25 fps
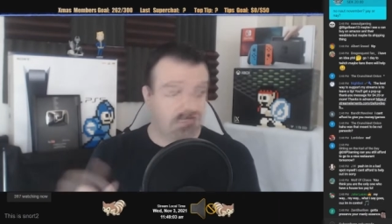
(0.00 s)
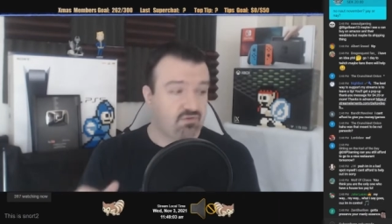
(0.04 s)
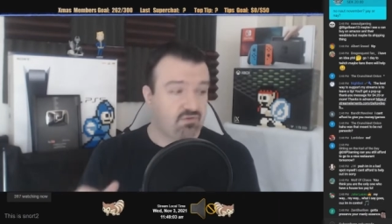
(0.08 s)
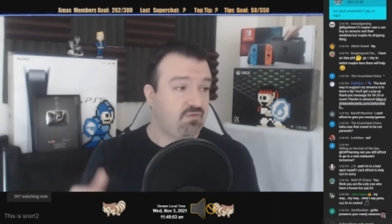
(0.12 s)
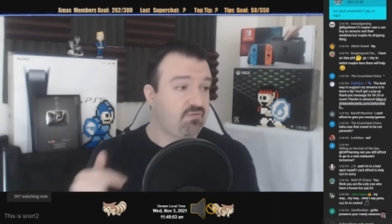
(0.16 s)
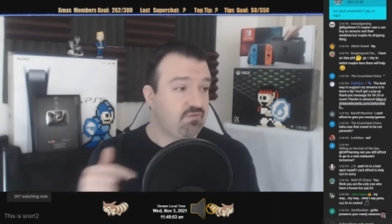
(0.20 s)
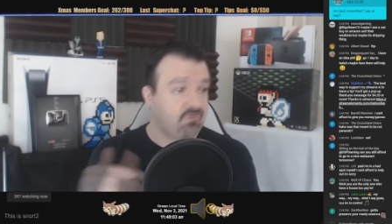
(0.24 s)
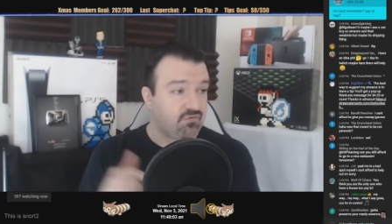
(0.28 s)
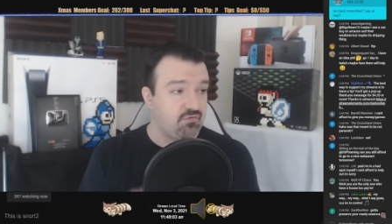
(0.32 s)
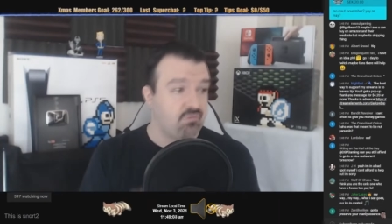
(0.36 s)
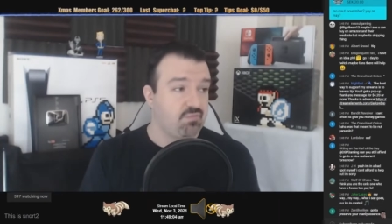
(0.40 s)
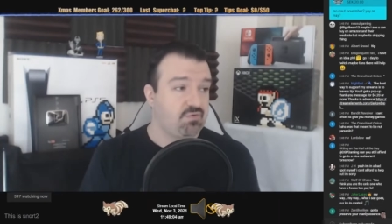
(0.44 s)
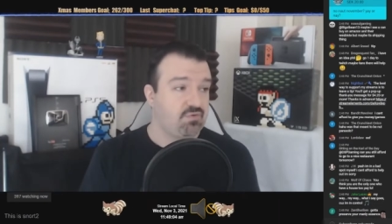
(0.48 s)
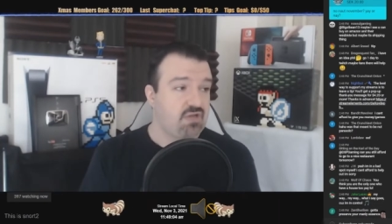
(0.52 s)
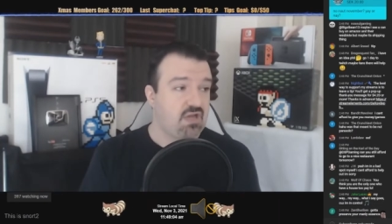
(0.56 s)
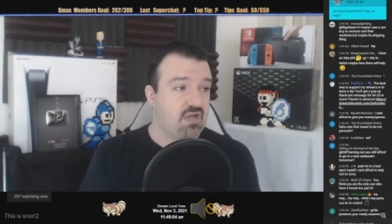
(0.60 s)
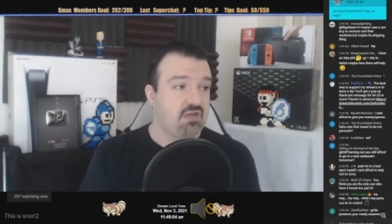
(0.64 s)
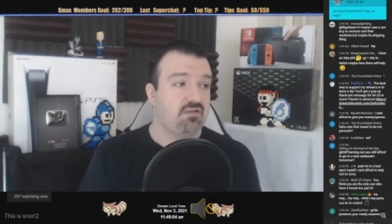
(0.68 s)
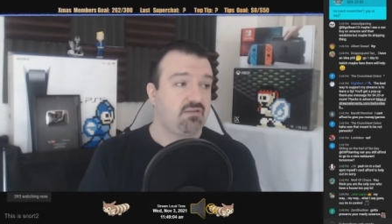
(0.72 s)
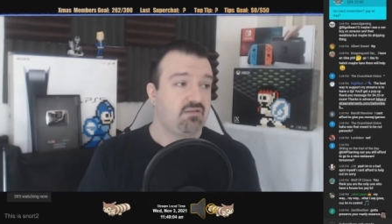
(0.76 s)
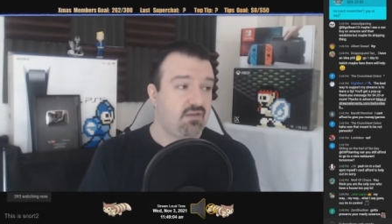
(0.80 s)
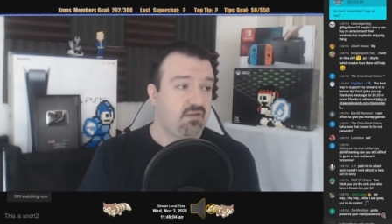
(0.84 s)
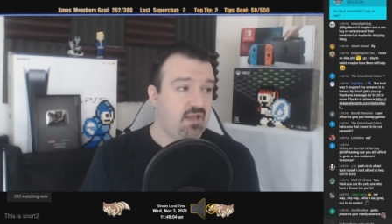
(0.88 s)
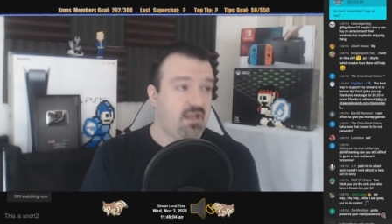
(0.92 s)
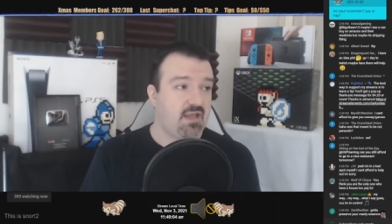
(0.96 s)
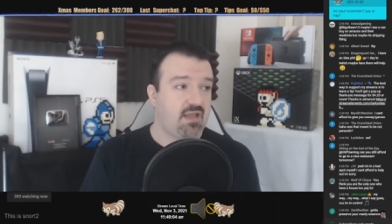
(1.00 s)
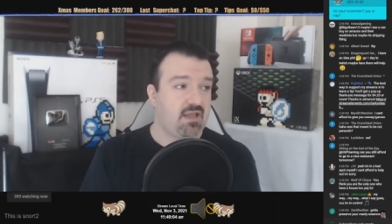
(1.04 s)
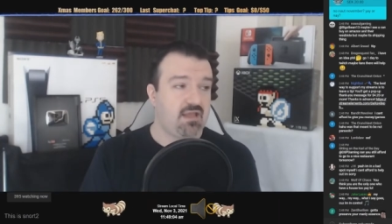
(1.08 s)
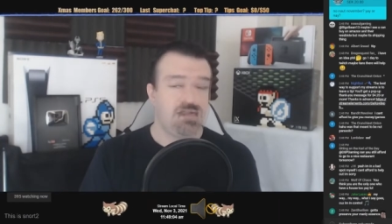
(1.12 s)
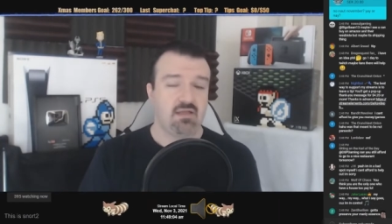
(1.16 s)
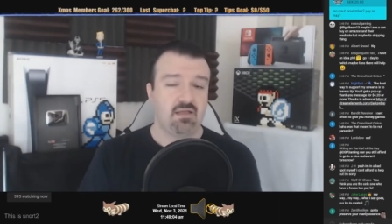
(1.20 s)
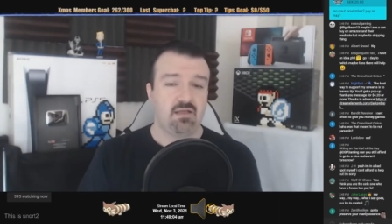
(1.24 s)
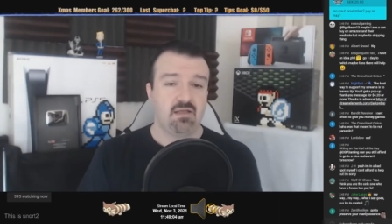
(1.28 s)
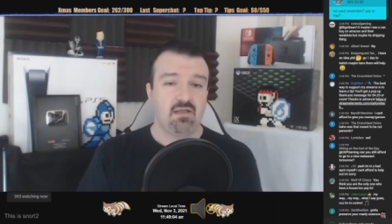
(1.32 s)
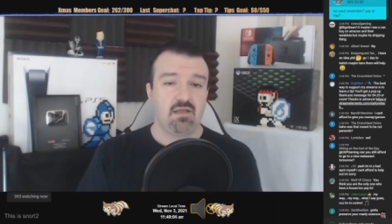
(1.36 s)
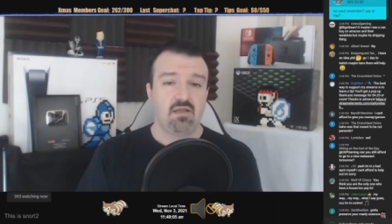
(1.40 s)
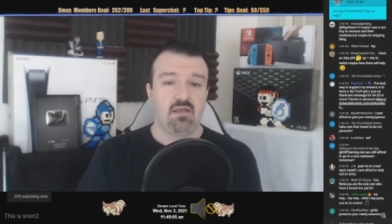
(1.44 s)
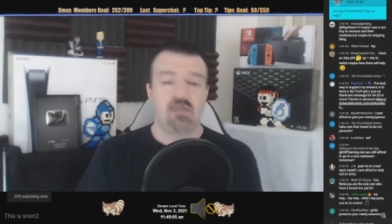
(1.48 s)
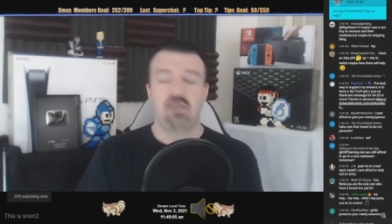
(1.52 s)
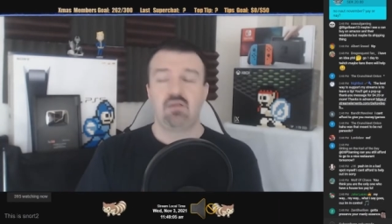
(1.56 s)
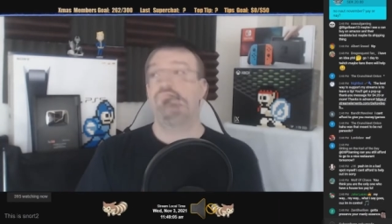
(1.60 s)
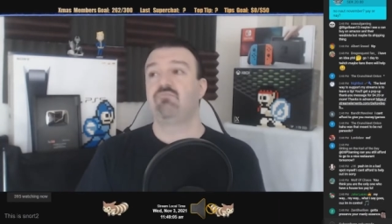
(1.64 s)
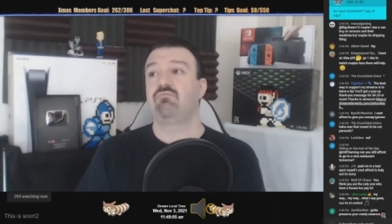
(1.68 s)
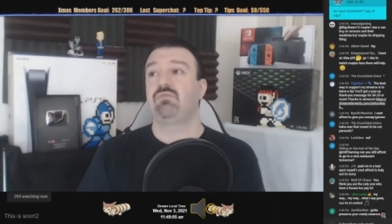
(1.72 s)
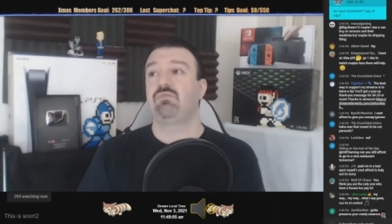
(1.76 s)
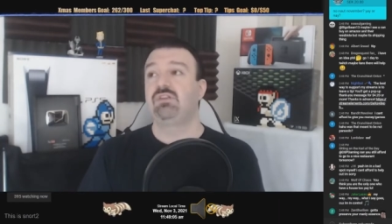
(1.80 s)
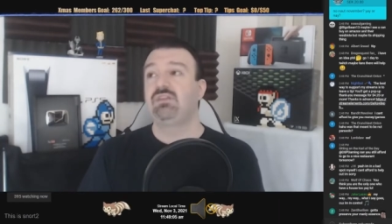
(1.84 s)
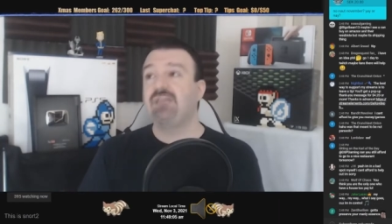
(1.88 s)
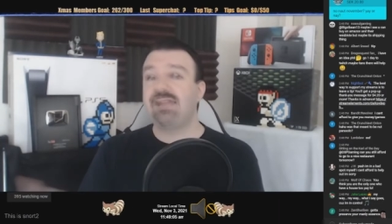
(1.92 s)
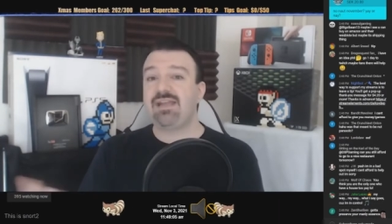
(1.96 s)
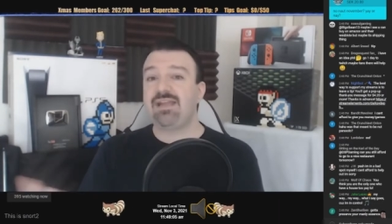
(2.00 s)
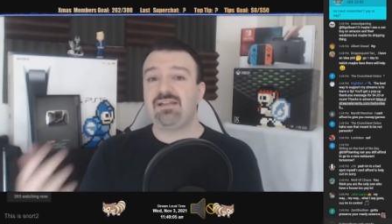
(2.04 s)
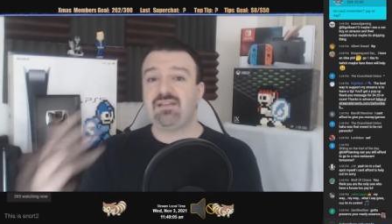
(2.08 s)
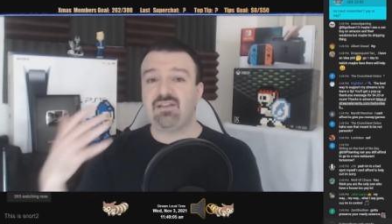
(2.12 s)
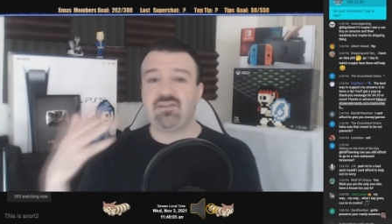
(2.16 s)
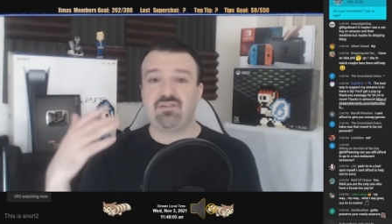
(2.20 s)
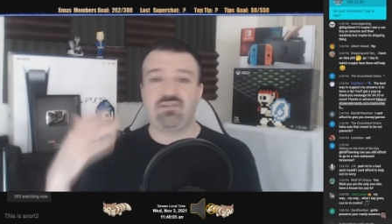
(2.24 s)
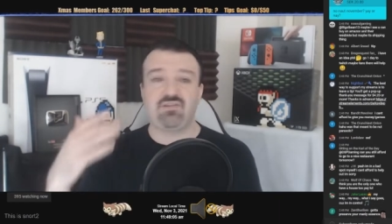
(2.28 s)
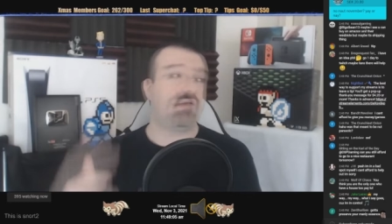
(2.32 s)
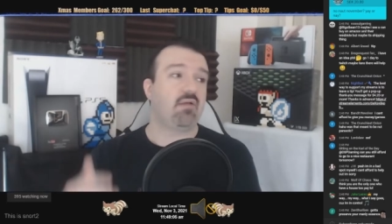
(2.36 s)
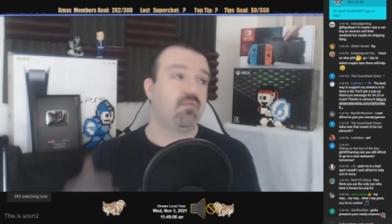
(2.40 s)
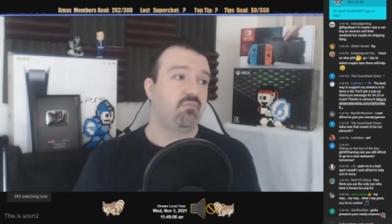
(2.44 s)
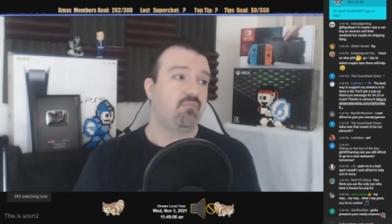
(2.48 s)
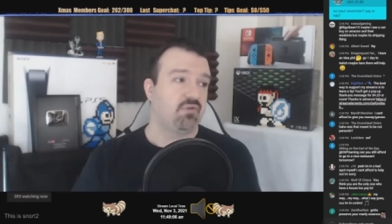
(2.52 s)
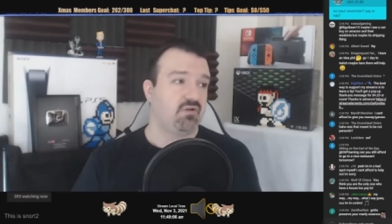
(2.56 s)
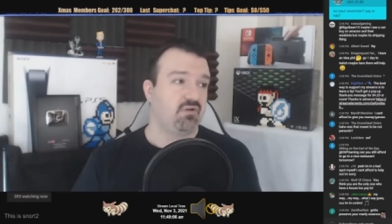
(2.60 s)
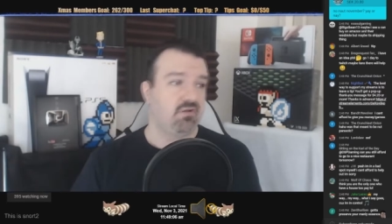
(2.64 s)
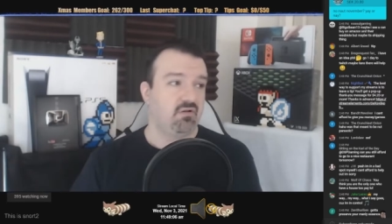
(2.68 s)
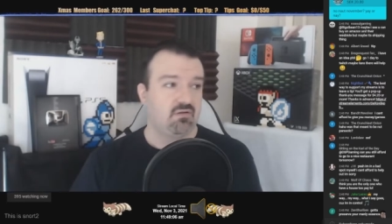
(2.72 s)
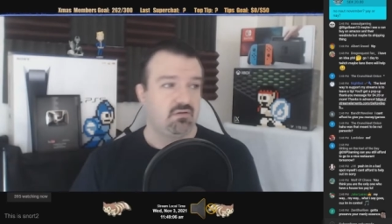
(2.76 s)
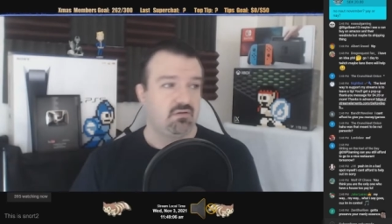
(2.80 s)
if you're super chatting today, late December.